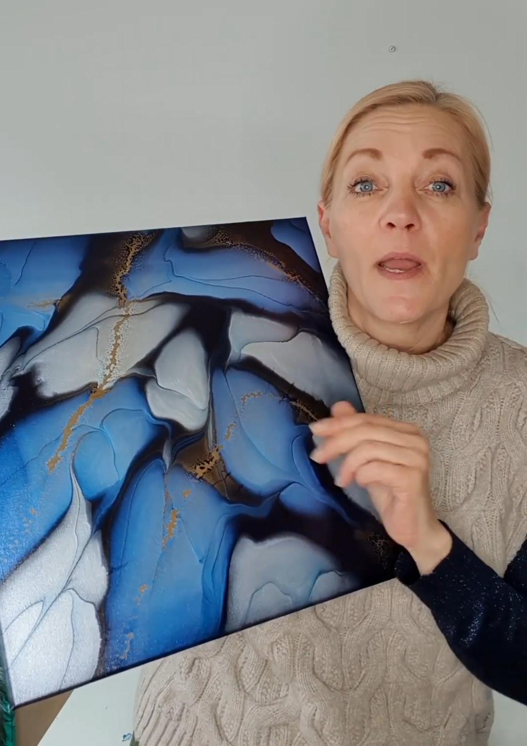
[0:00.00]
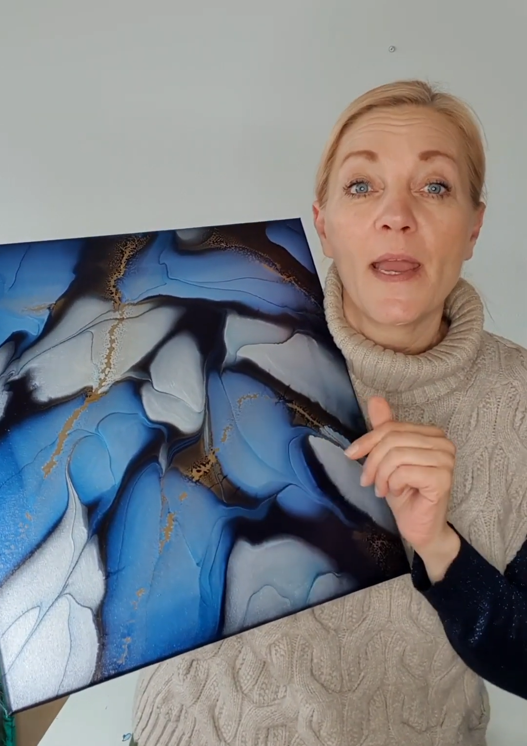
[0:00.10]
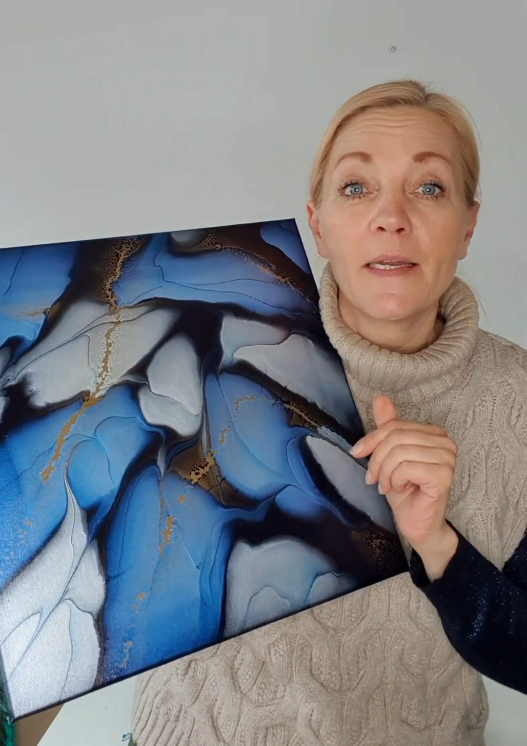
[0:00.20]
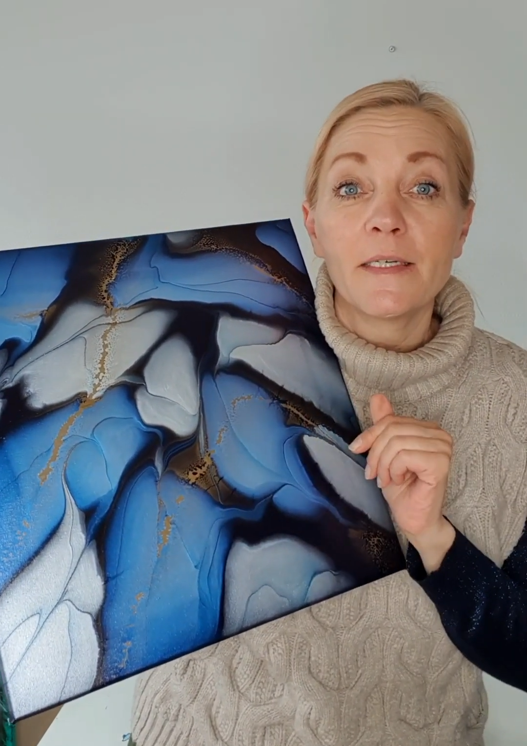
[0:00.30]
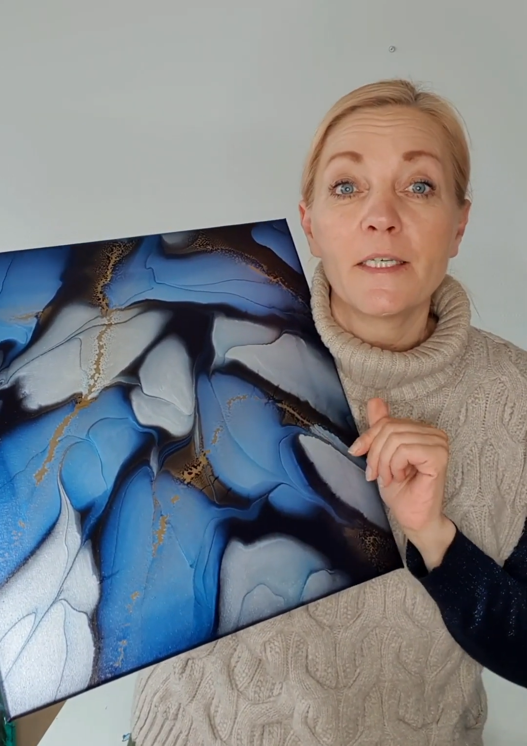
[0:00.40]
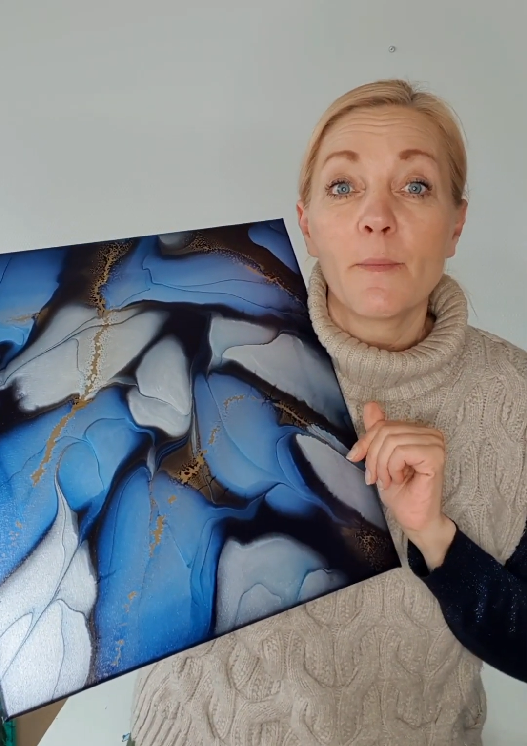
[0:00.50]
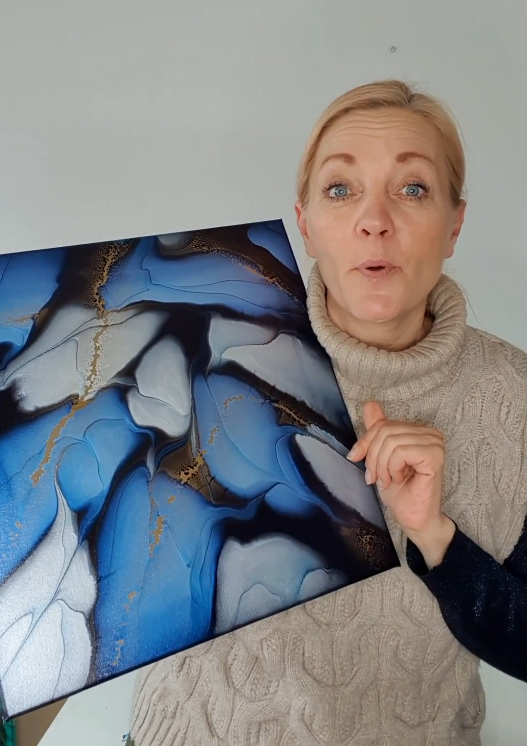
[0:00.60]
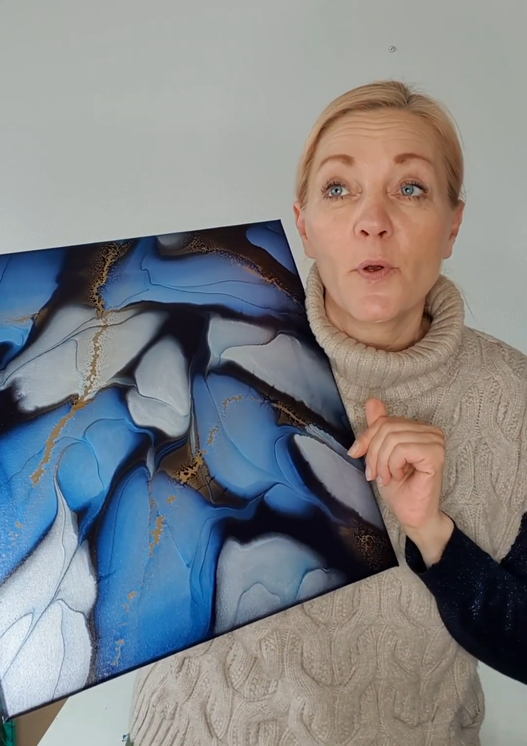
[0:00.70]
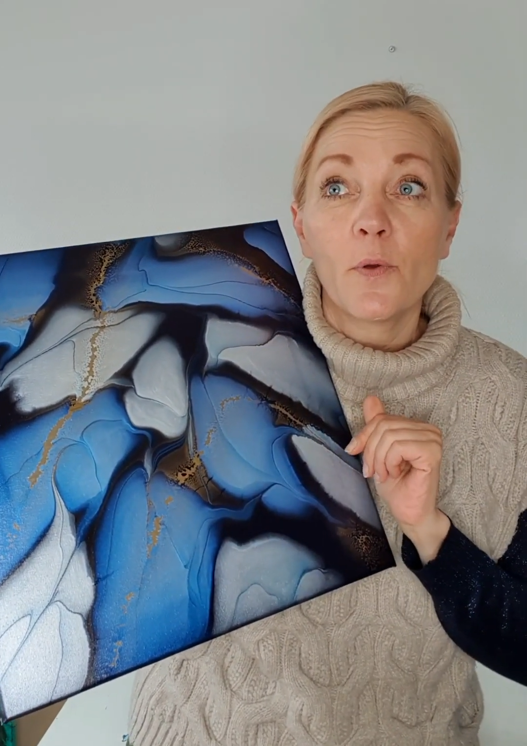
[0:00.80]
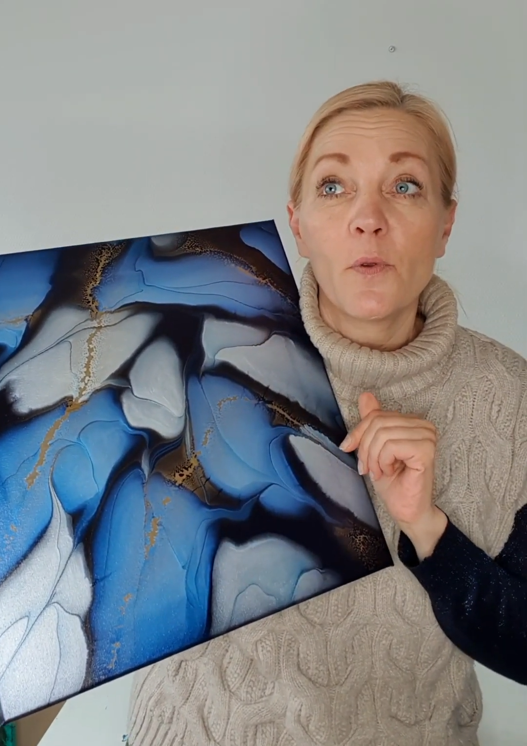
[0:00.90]
and
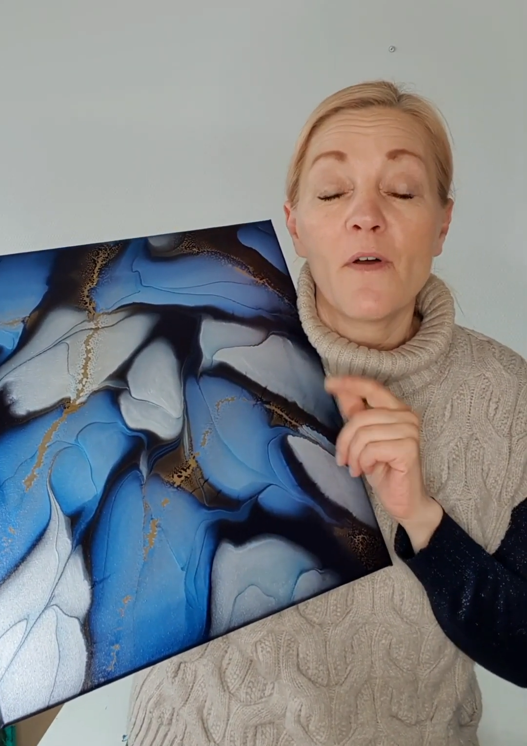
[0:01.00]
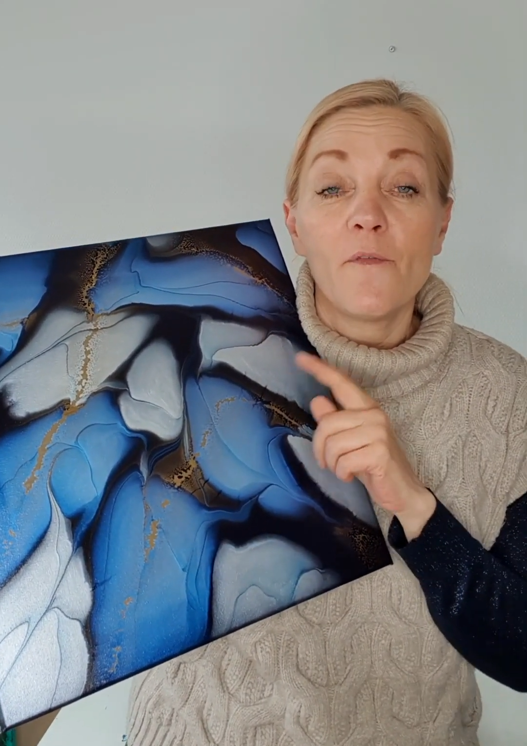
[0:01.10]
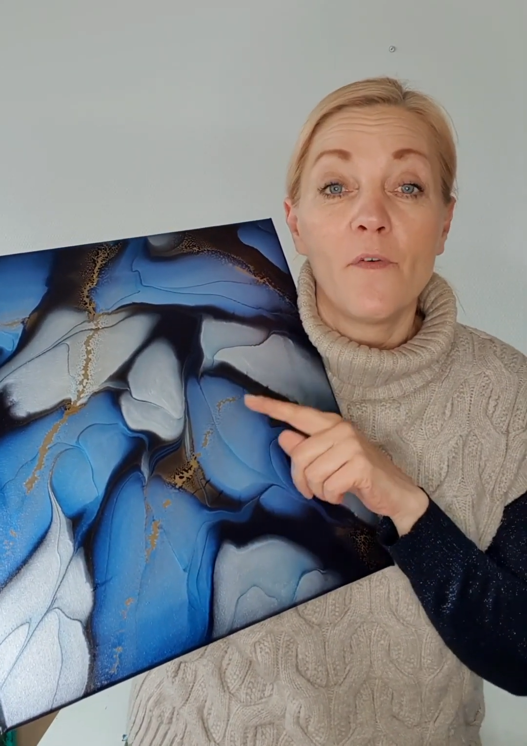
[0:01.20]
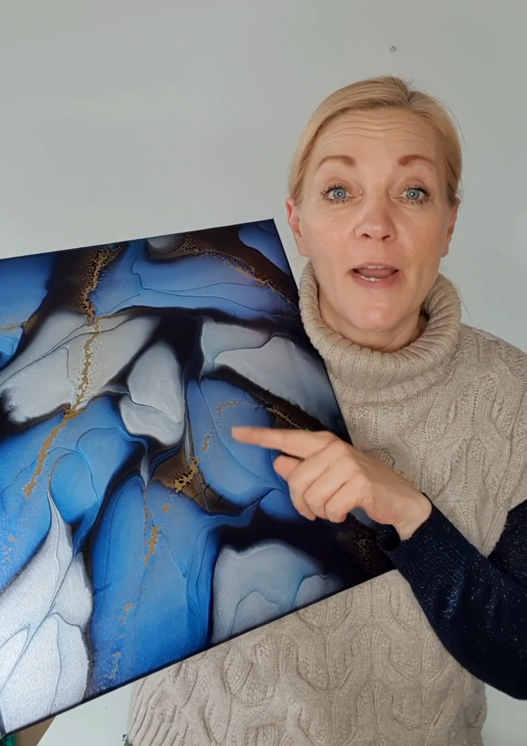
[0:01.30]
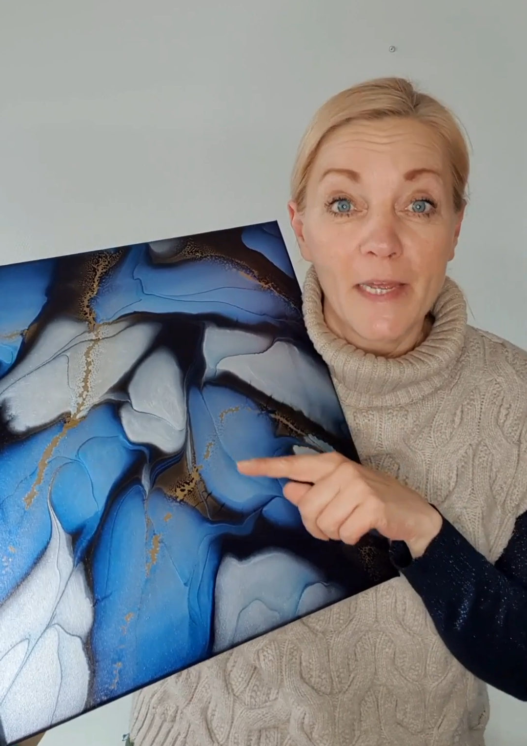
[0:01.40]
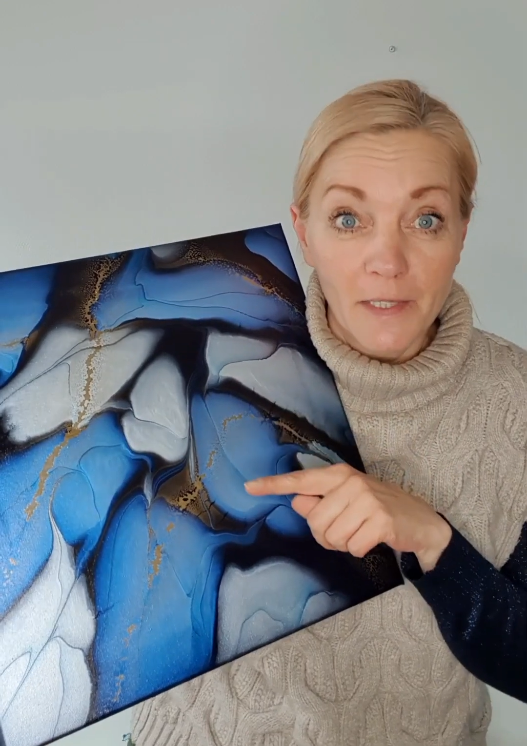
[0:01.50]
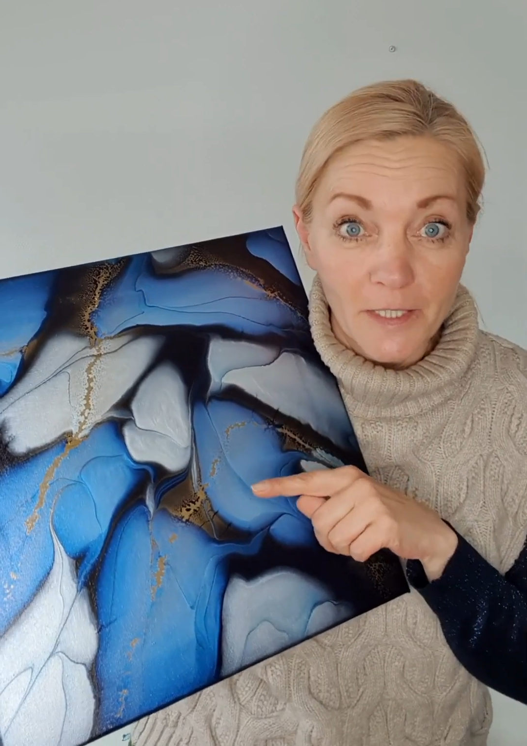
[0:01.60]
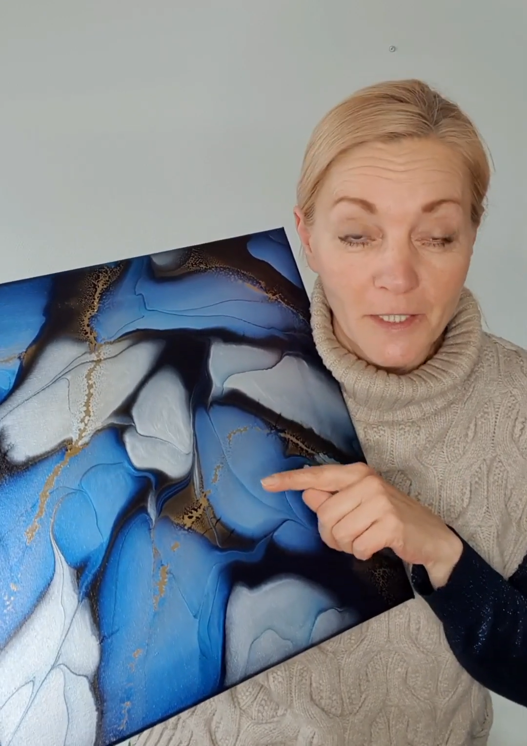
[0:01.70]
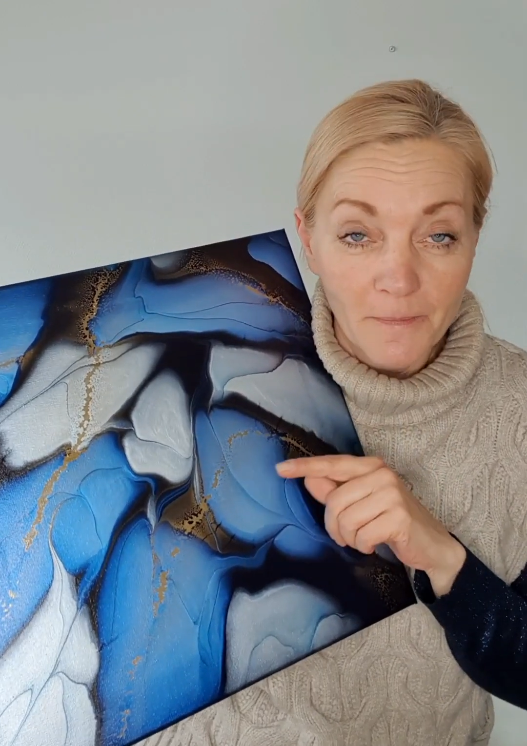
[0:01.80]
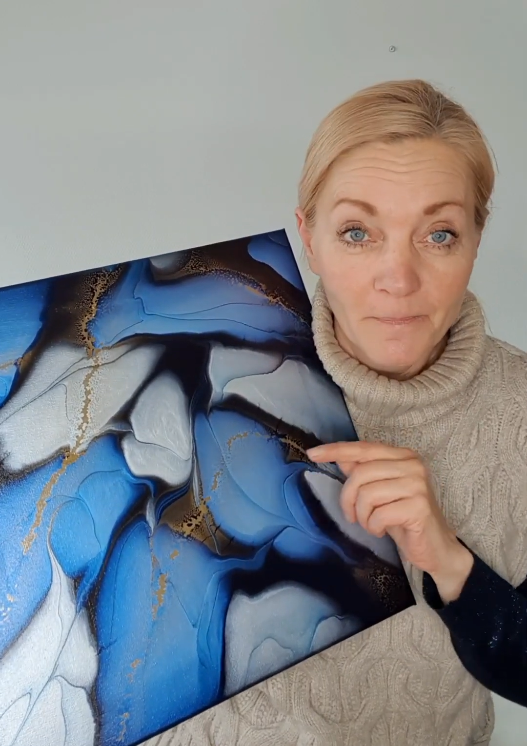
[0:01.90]
pearl
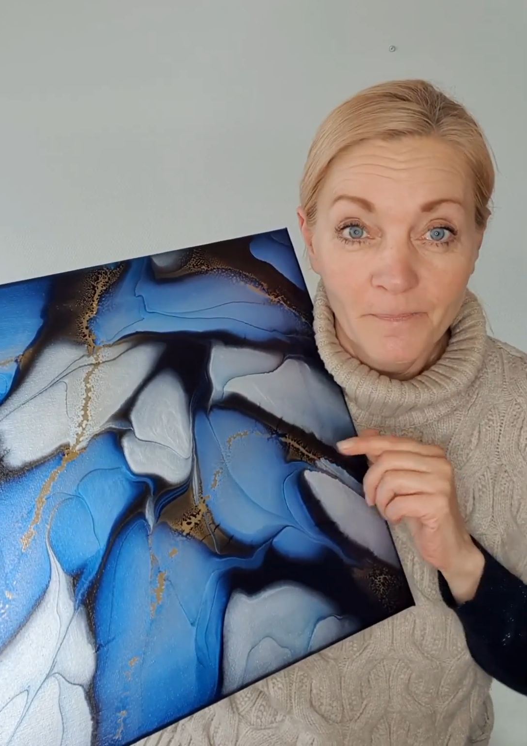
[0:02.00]
violet,